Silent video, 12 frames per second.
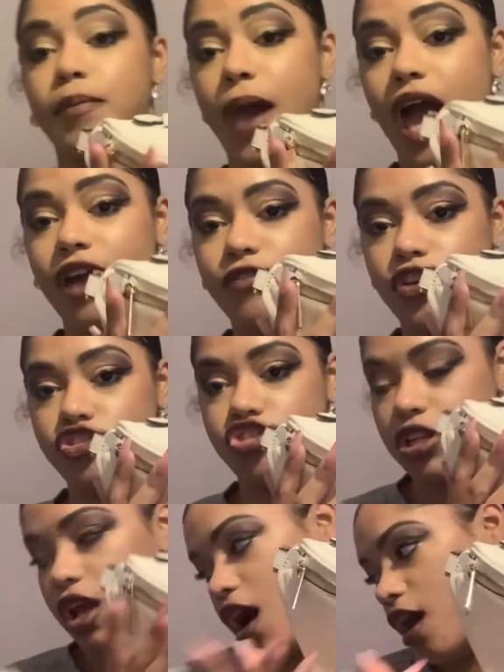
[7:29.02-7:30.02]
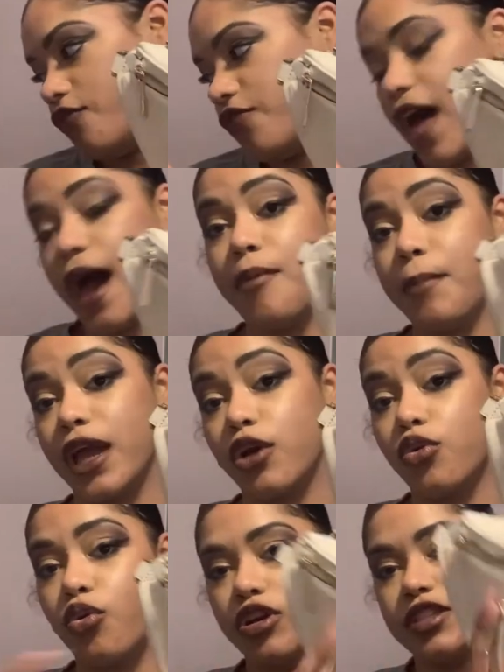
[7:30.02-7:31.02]
pack version of that Michael
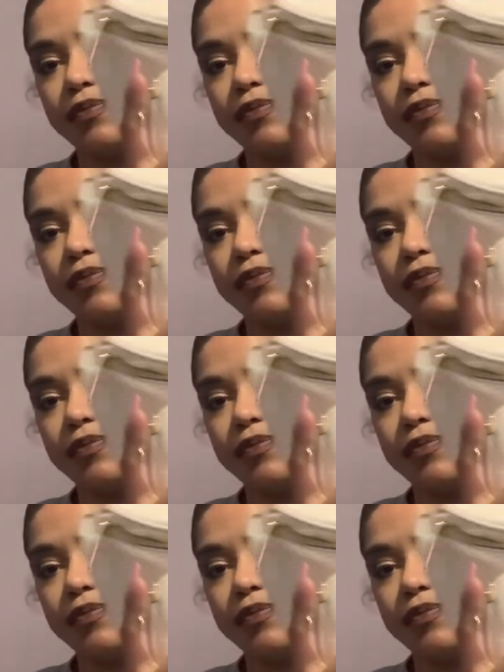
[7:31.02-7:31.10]
Kors